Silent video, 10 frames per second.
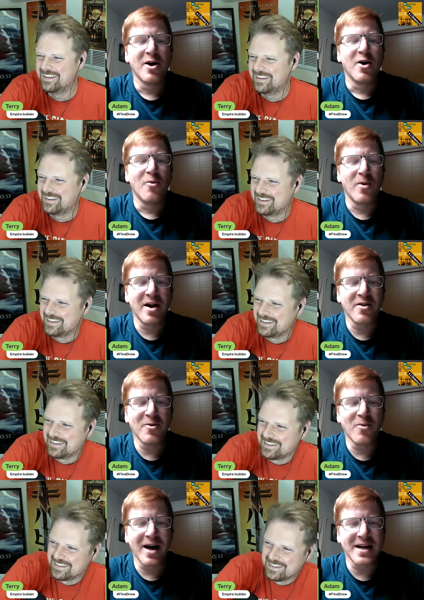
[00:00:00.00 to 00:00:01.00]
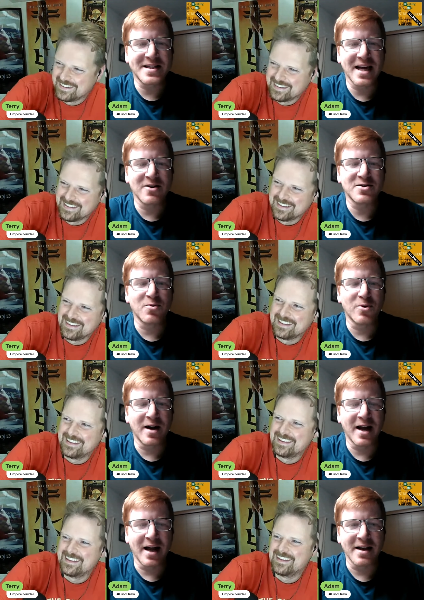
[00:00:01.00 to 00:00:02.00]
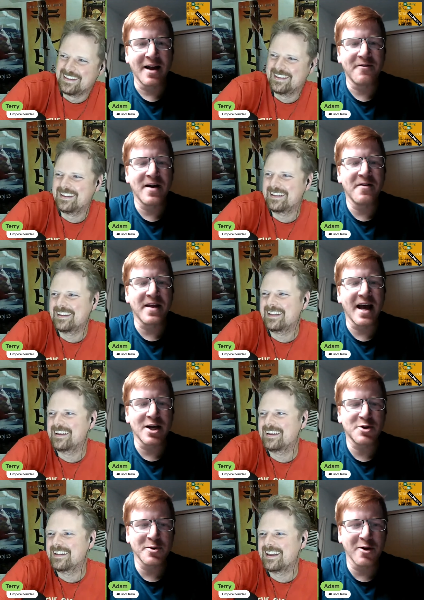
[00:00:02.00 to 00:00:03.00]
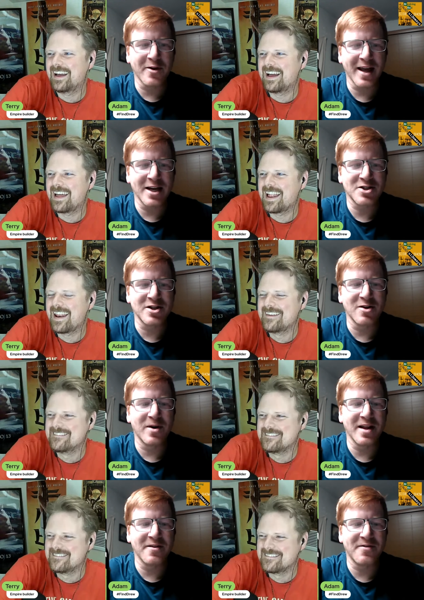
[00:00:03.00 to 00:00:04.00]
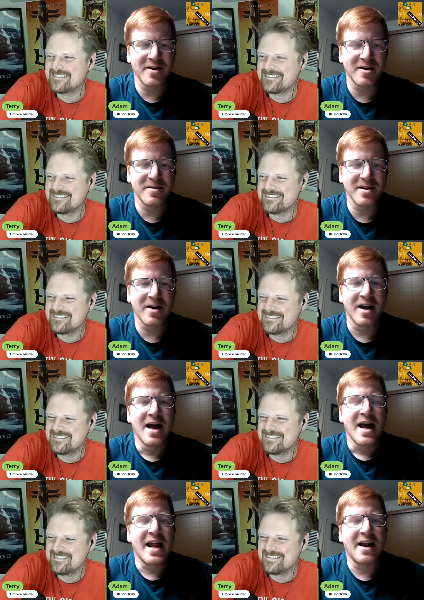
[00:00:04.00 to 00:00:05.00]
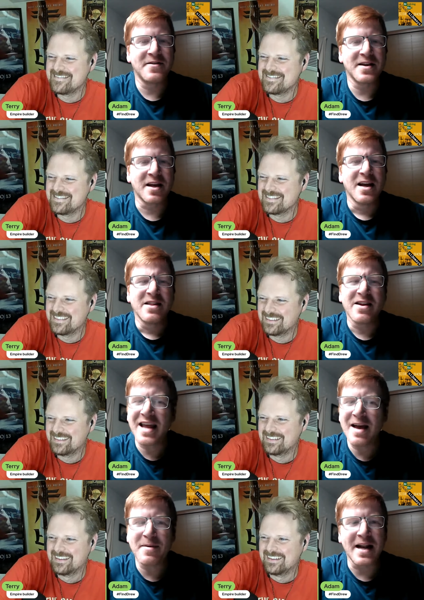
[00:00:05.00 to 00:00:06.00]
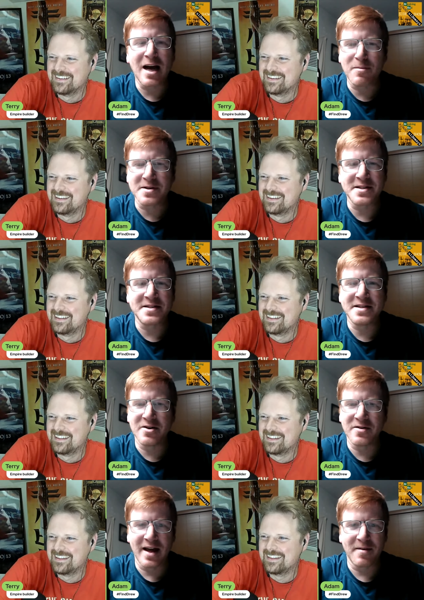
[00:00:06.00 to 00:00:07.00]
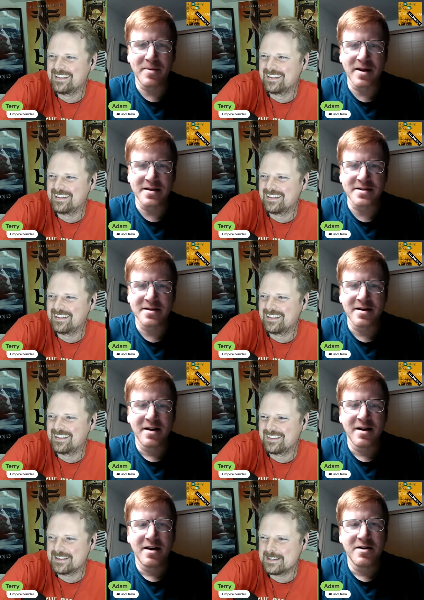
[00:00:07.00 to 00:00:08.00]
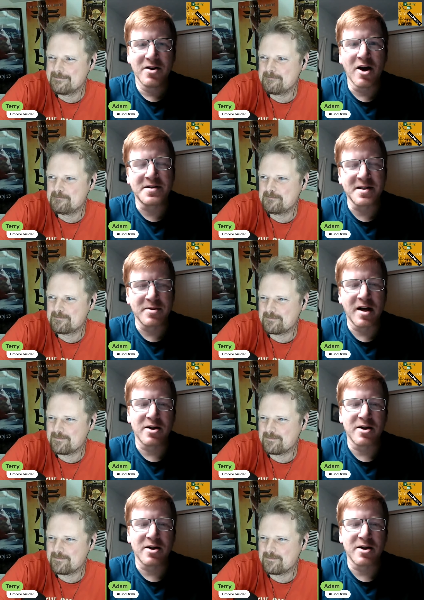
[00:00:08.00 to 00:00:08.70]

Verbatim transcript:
Speaker 1: where the White's house were at. I found the actual location and where they filmed the and I think there can't be an Albertsons near that place. No, it's a block